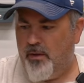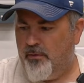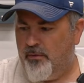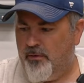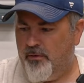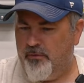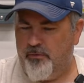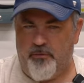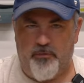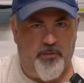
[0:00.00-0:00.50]

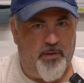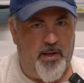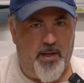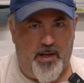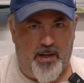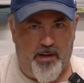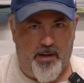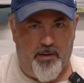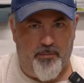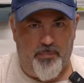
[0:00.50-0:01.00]
This is an
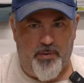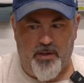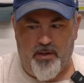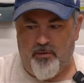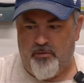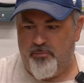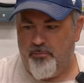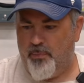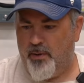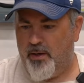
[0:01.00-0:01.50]
add-on
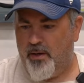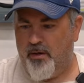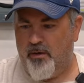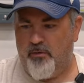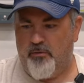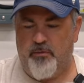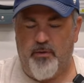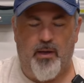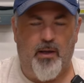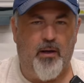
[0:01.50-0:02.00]
piece, but it
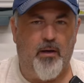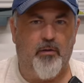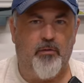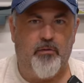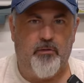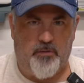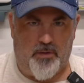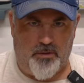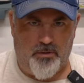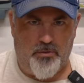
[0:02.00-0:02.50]
is an
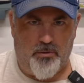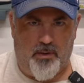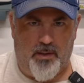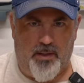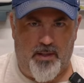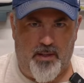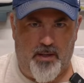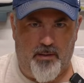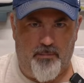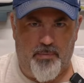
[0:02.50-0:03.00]
essential
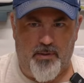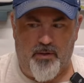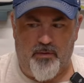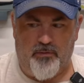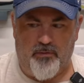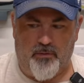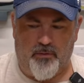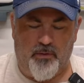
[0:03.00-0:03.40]
add-on piece.